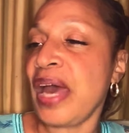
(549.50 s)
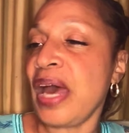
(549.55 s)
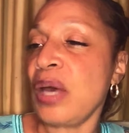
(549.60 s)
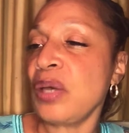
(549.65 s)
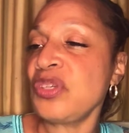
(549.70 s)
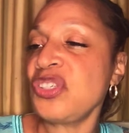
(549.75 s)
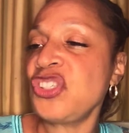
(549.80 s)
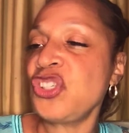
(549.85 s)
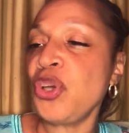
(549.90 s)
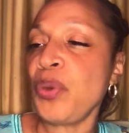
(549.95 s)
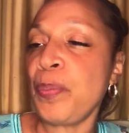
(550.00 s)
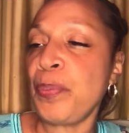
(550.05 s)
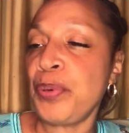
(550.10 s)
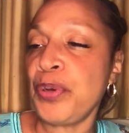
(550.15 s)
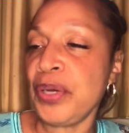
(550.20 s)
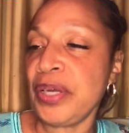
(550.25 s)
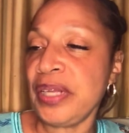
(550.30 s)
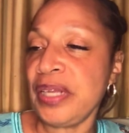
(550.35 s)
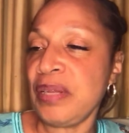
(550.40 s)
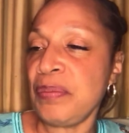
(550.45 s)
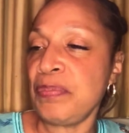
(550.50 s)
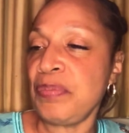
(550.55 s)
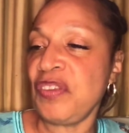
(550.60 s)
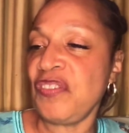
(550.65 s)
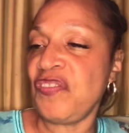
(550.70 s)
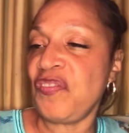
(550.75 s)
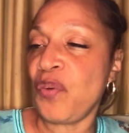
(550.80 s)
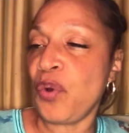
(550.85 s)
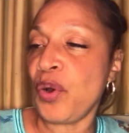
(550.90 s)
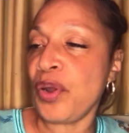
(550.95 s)
shalt put it
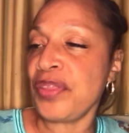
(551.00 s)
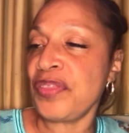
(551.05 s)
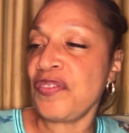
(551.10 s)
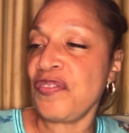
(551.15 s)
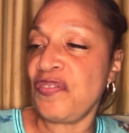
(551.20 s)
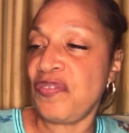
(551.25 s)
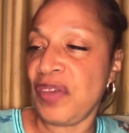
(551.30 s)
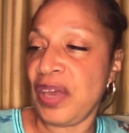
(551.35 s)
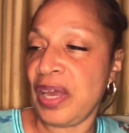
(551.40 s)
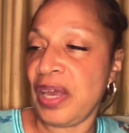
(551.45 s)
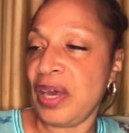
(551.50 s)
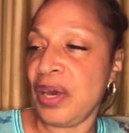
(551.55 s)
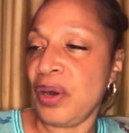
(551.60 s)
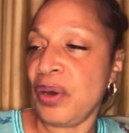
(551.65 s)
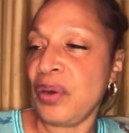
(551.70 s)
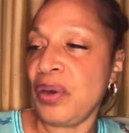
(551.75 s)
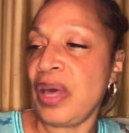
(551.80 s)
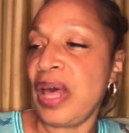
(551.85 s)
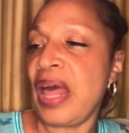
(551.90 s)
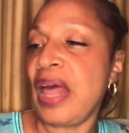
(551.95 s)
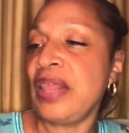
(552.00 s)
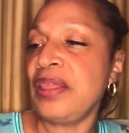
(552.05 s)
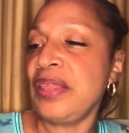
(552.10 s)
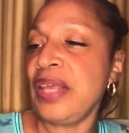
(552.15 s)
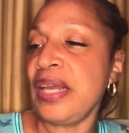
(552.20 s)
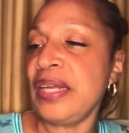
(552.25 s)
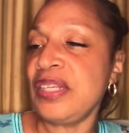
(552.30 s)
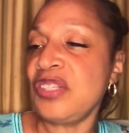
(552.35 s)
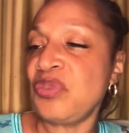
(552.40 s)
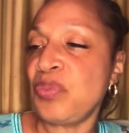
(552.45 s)
before the veil
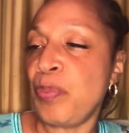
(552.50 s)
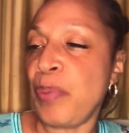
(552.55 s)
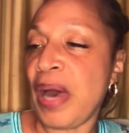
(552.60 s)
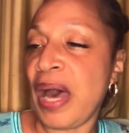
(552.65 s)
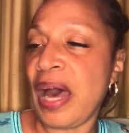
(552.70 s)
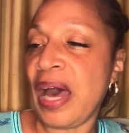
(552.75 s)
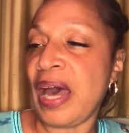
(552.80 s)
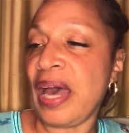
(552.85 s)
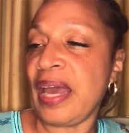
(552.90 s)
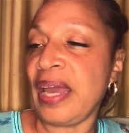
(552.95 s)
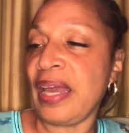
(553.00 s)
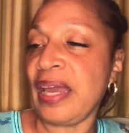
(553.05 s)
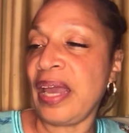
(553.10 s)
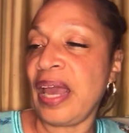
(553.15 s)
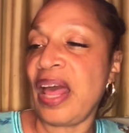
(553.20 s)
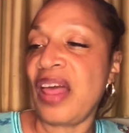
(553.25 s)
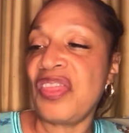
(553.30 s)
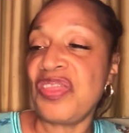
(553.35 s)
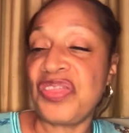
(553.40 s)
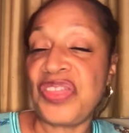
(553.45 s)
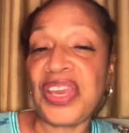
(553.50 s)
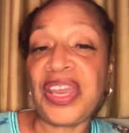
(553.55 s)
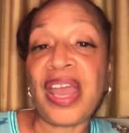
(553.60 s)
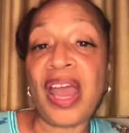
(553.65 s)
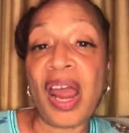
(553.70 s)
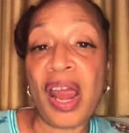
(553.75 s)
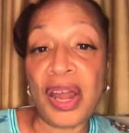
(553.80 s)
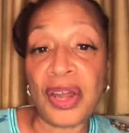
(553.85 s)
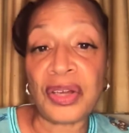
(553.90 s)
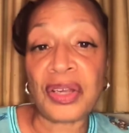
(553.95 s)
that is by the
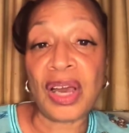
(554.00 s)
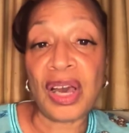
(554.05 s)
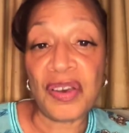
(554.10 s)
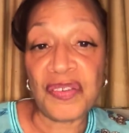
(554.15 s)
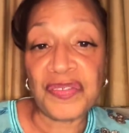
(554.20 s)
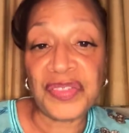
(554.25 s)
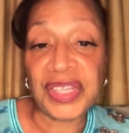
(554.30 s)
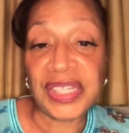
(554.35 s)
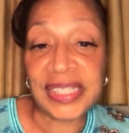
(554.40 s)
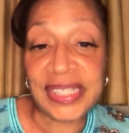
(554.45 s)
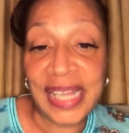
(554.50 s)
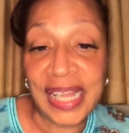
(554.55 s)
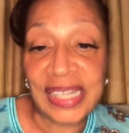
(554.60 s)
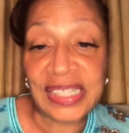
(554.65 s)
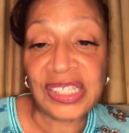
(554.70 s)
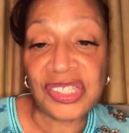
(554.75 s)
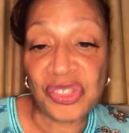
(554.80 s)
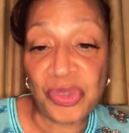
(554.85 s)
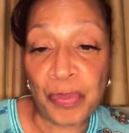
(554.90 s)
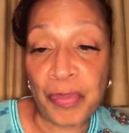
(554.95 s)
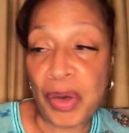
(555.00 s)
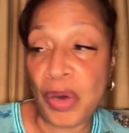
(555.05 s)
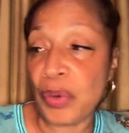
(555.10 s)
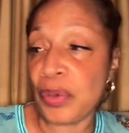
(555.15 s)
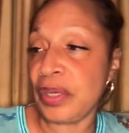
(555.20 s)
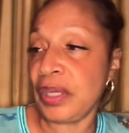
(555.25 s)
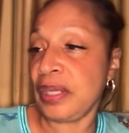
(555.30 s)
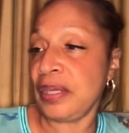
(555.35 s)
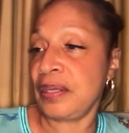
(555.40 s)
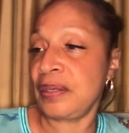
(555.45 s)
ark of the
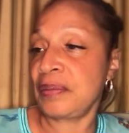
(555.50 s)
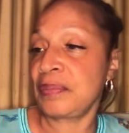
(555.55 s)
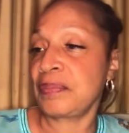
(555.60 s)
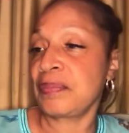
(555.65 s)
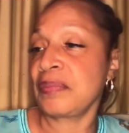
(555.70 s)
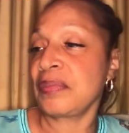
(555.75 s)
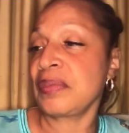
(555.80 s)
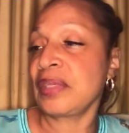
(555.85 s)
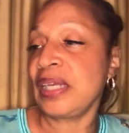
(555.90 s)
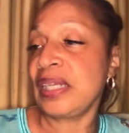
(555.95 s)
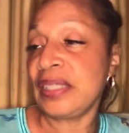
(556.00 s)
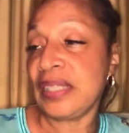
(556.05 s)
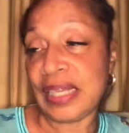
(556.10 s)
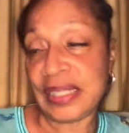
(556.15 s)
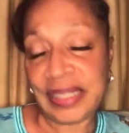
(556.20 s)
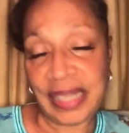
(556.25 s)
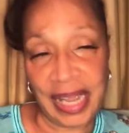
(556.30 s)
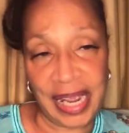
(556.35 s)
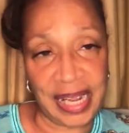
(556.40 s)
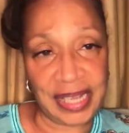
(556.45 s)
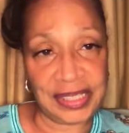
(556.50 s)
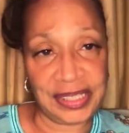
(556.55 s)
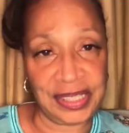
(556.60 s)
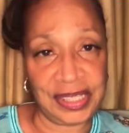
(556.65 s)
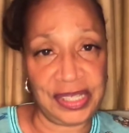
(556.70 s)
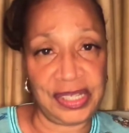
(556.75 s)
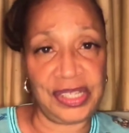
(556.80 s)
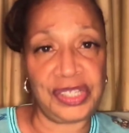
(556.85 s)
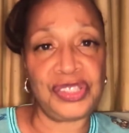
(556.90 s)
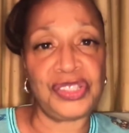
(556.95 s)
testimony." That's
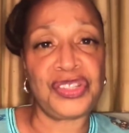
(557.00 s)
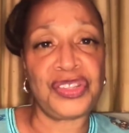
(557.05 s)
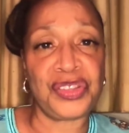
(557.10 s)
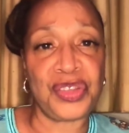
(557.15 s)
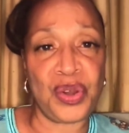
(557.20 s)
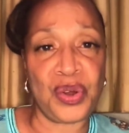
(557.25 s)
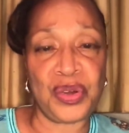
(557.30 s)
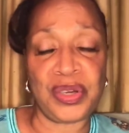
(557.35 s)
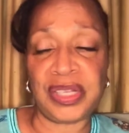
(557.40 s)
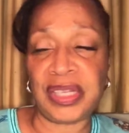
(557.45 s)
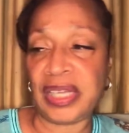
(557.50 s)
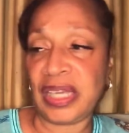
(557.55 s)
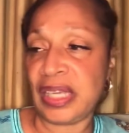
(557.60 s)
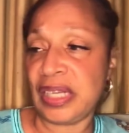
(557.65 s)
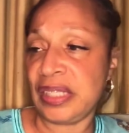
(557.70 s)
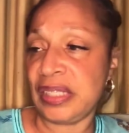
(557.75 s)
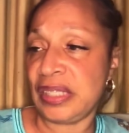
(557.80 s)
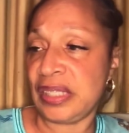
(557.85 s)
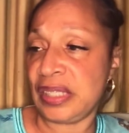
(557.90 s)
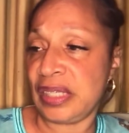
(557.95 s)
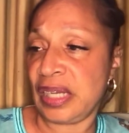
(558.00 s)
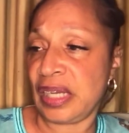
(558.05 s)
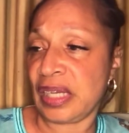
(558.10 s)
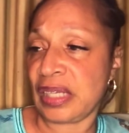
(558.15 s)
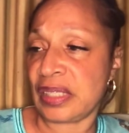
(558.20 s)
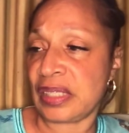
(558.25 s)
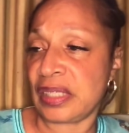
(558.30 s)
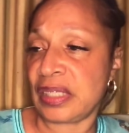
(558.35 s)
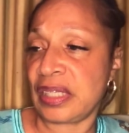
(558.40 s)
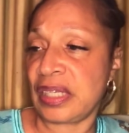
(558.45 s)
Exodus
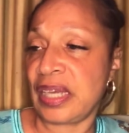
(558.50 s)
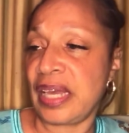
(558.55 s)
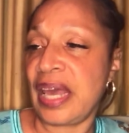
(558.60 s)
30:6.